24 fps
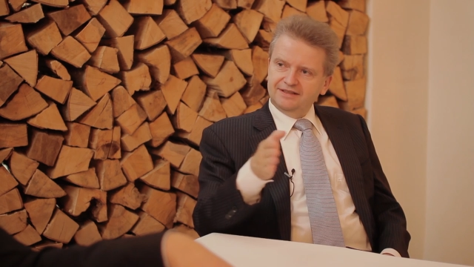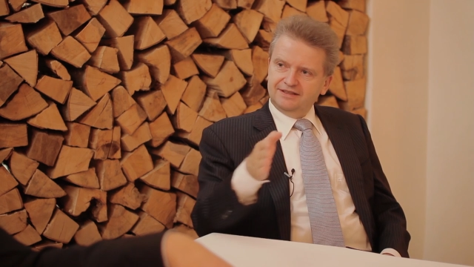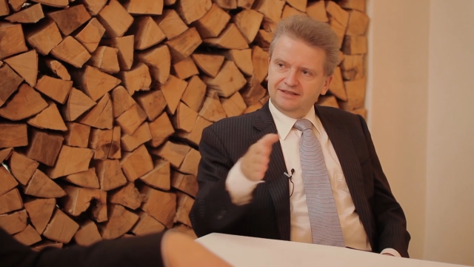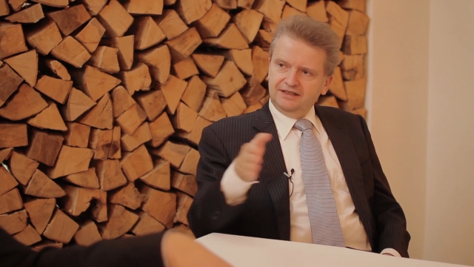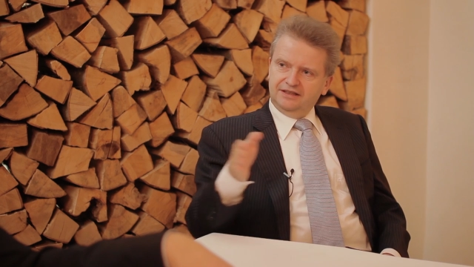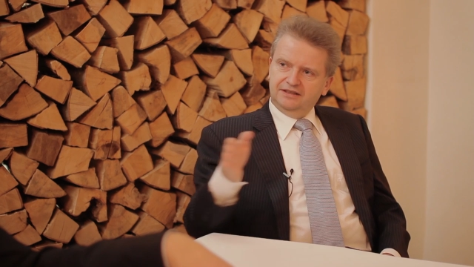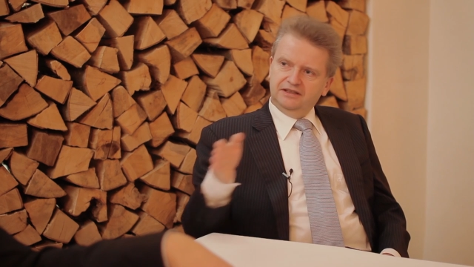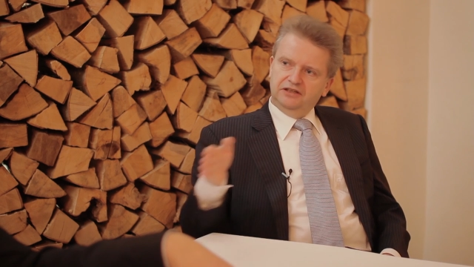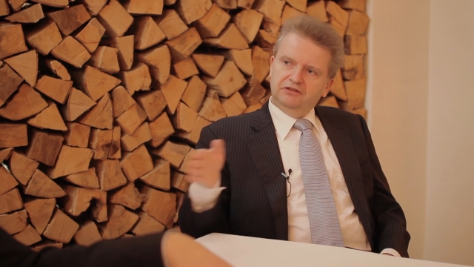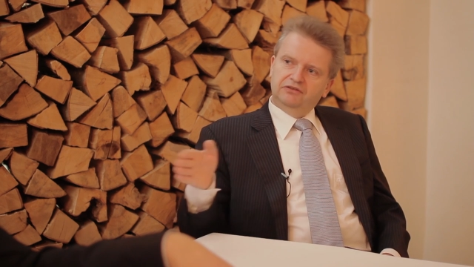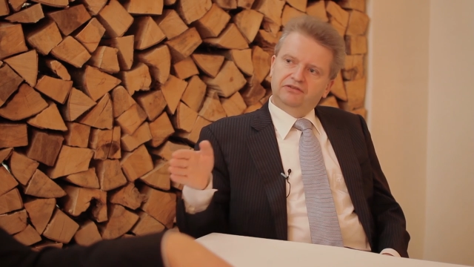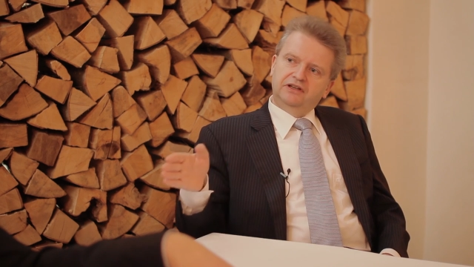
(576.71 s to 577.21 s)

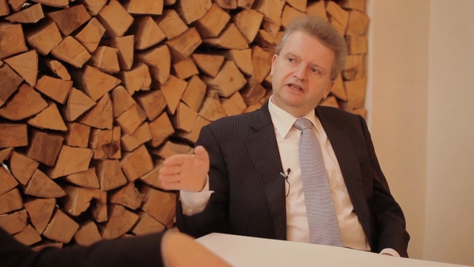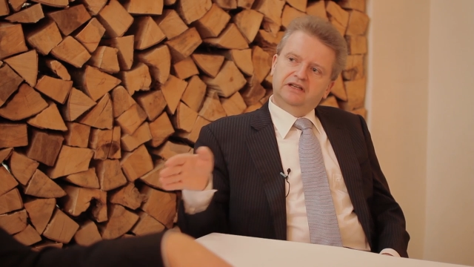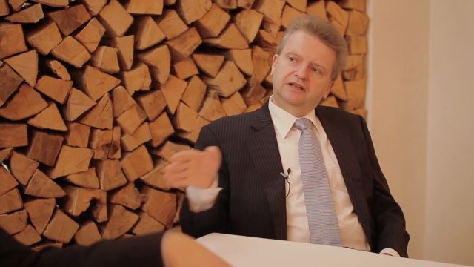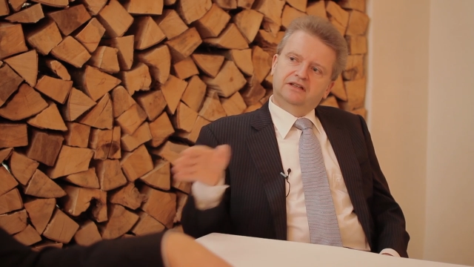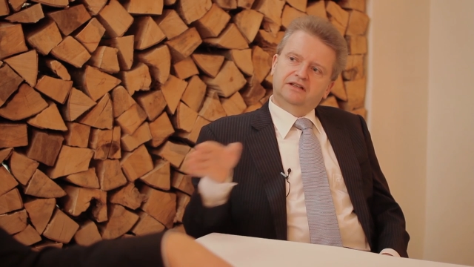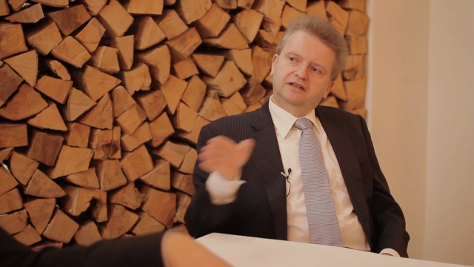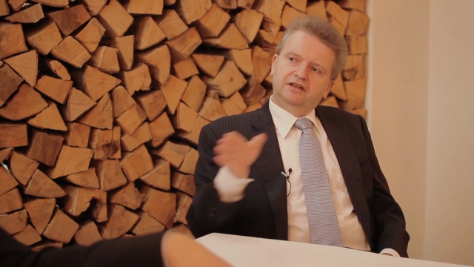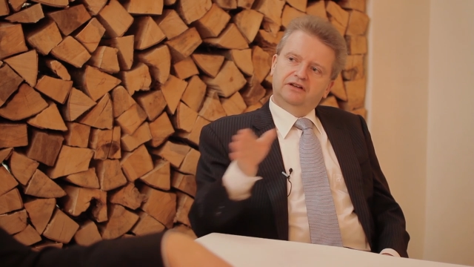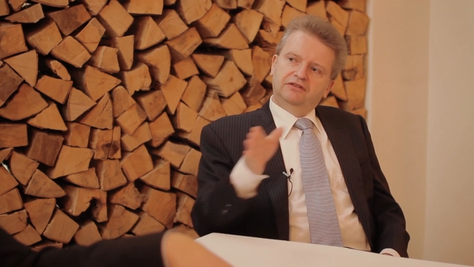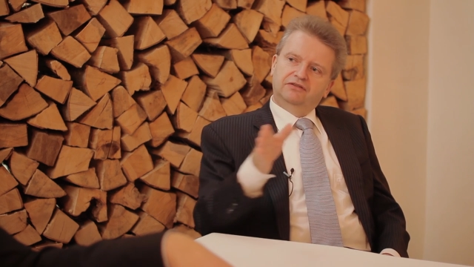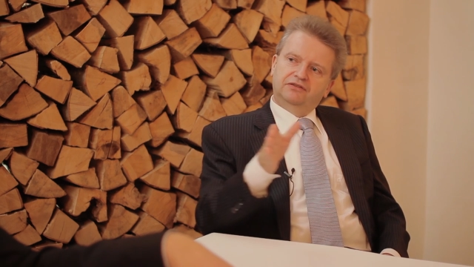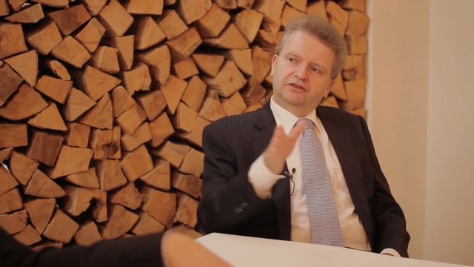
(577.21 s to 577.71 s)

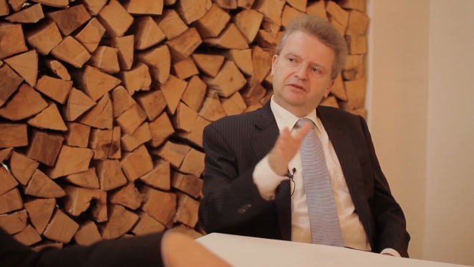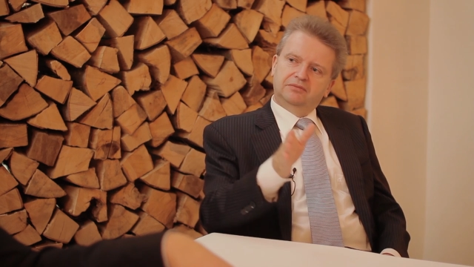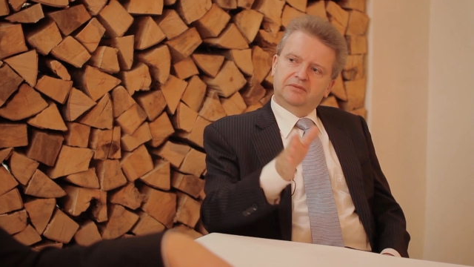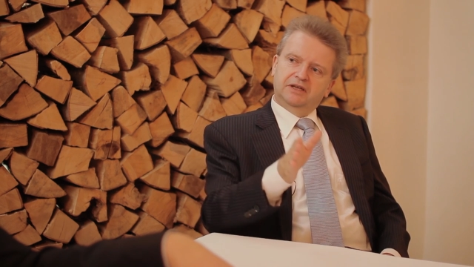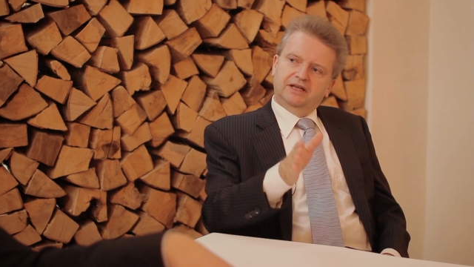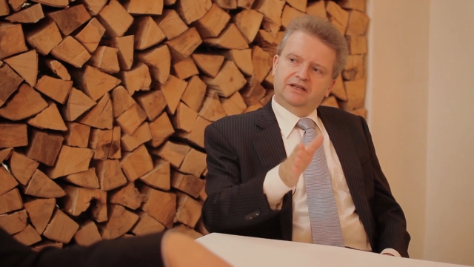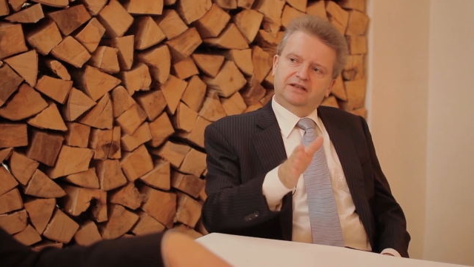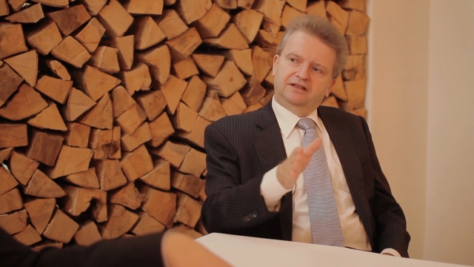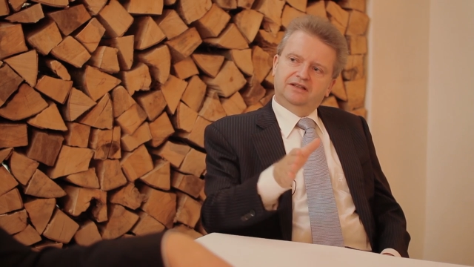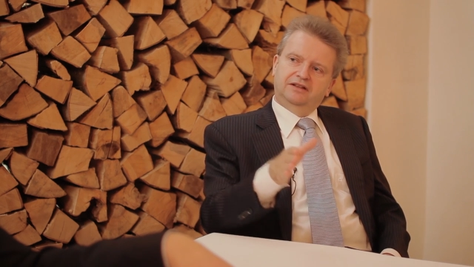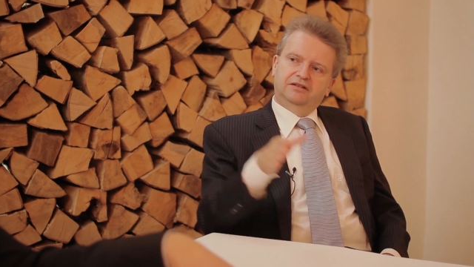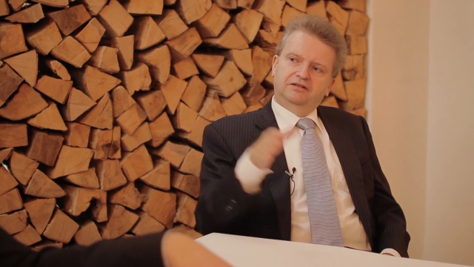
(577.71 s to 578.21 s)
significantly from
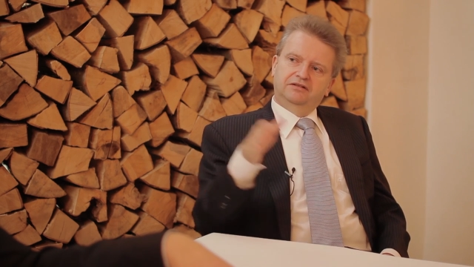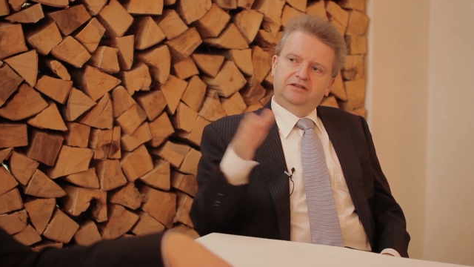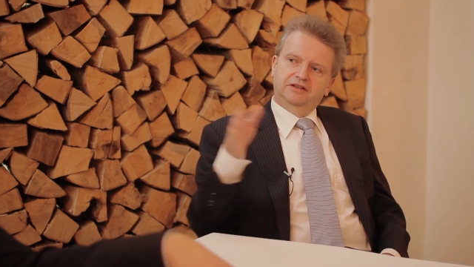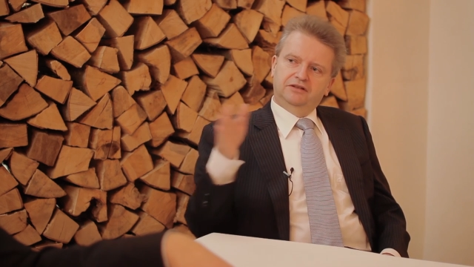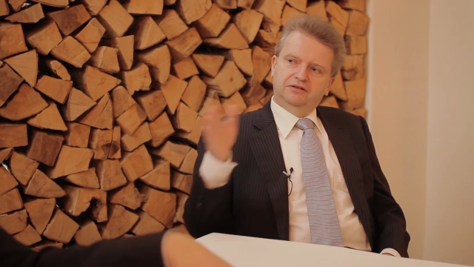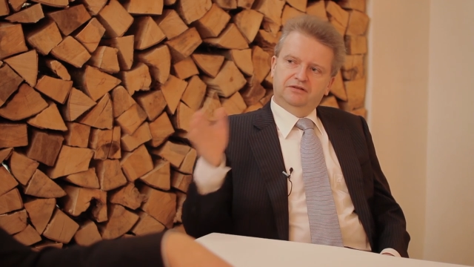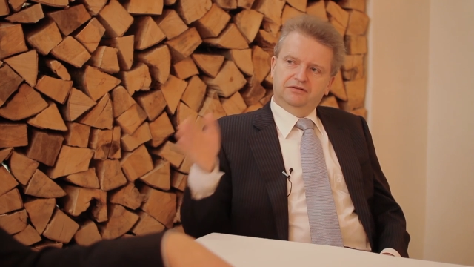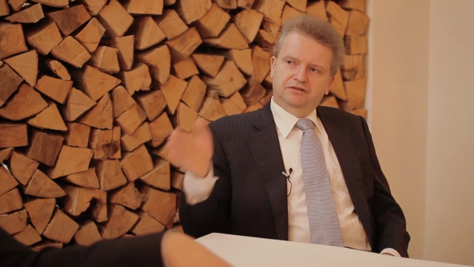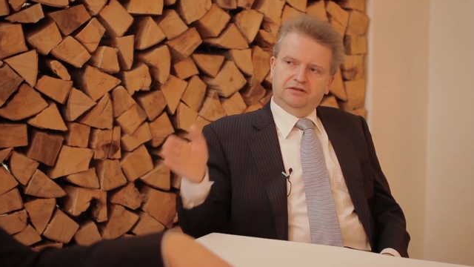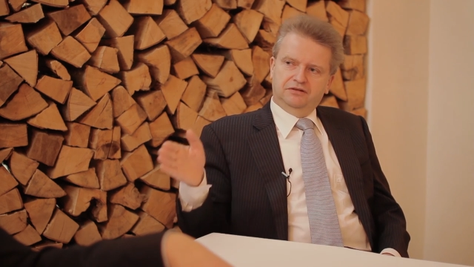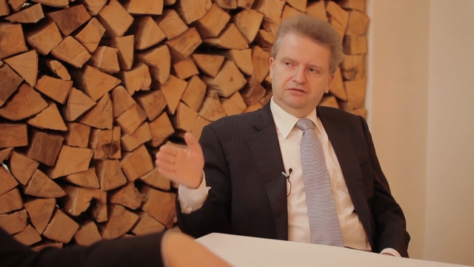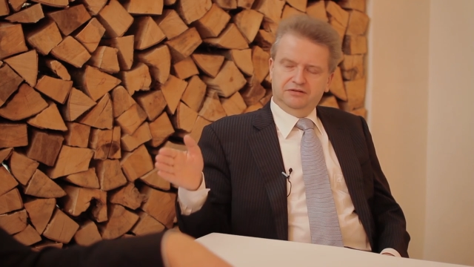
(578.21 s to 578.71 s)
93
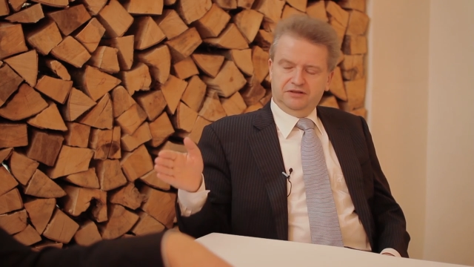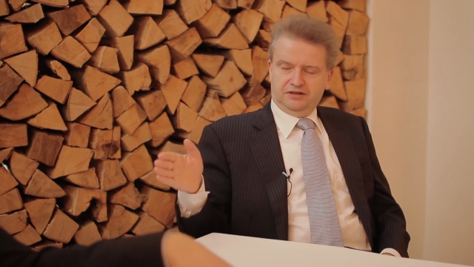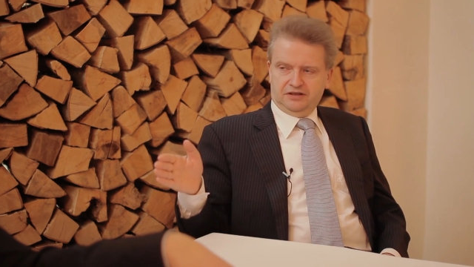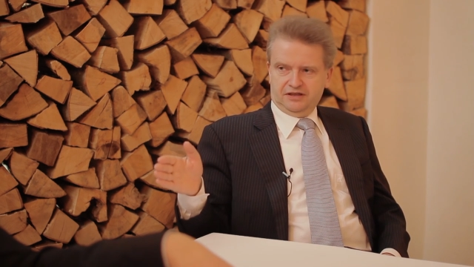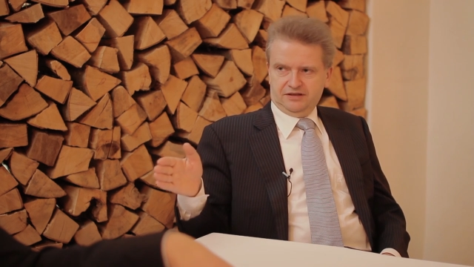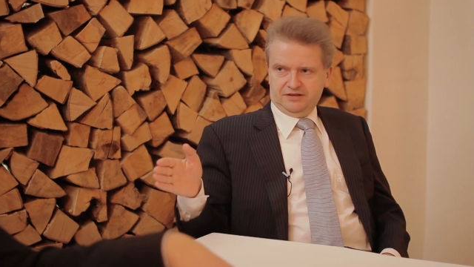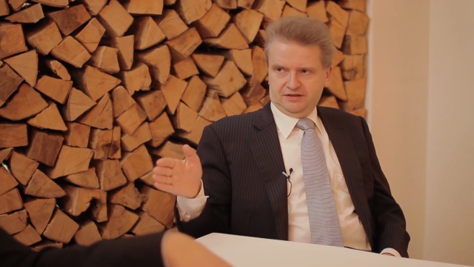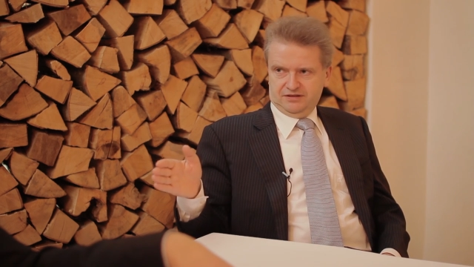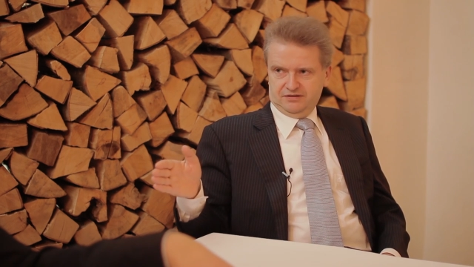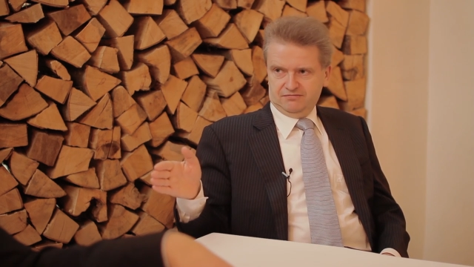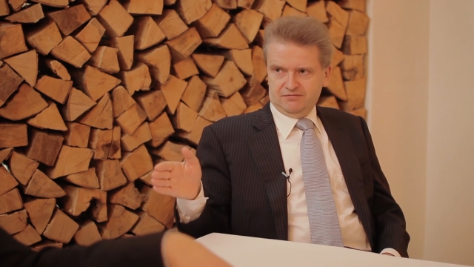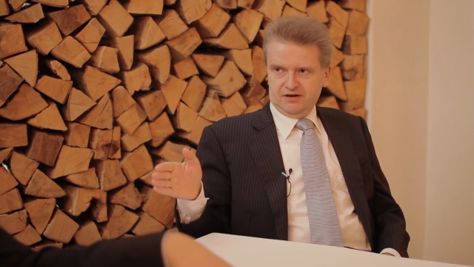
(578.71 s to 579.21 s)
to
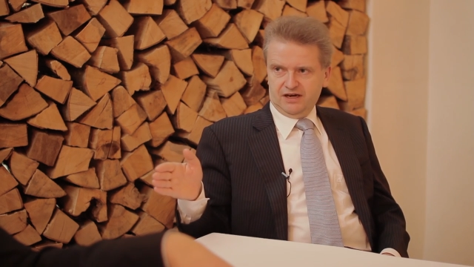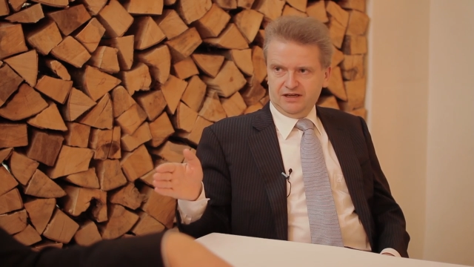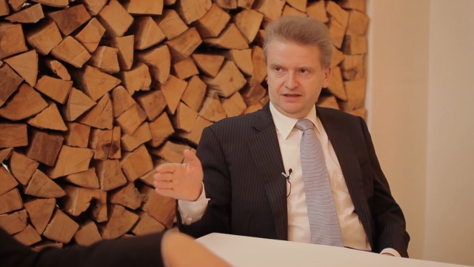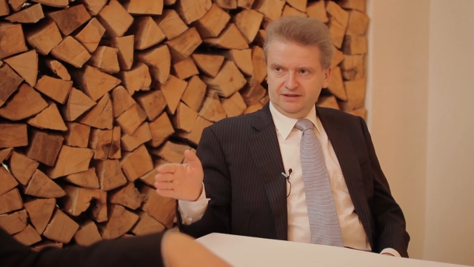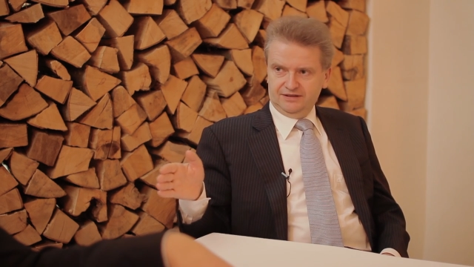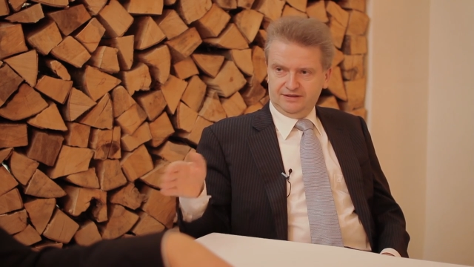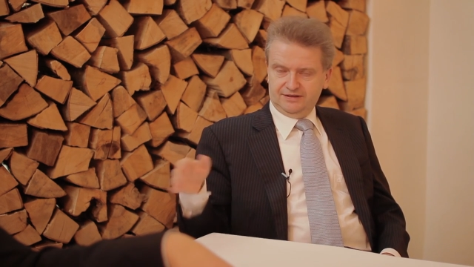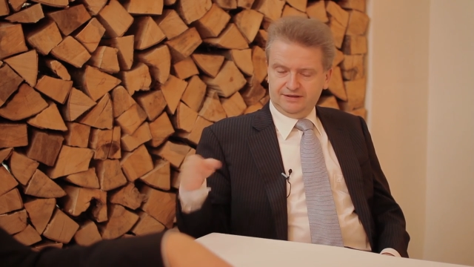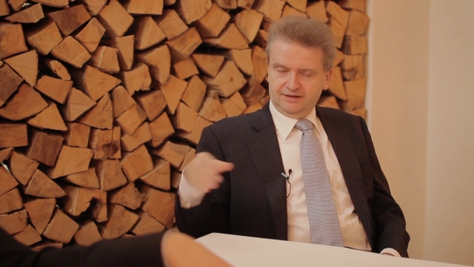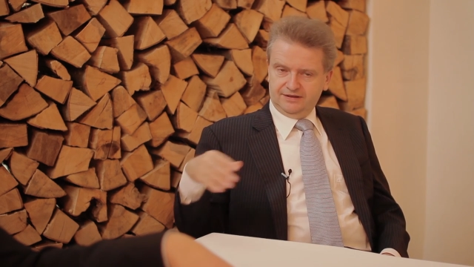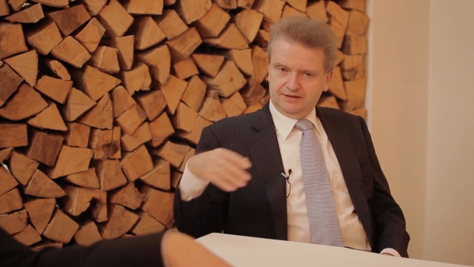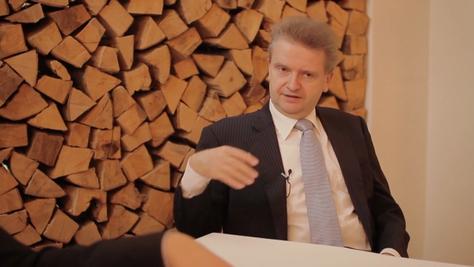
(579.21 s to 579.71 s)
2001.